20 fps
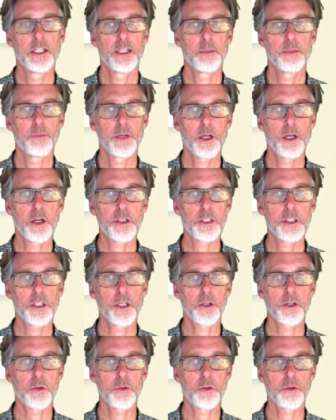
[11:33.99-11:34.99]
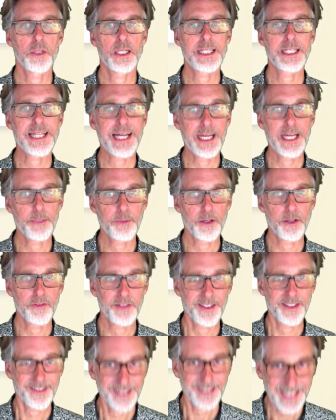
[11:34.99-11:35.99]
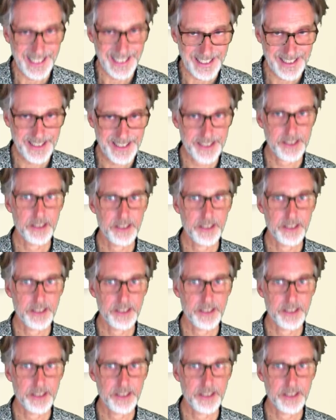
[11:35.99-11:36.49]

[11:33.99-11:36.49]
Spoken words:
but also the type of the list.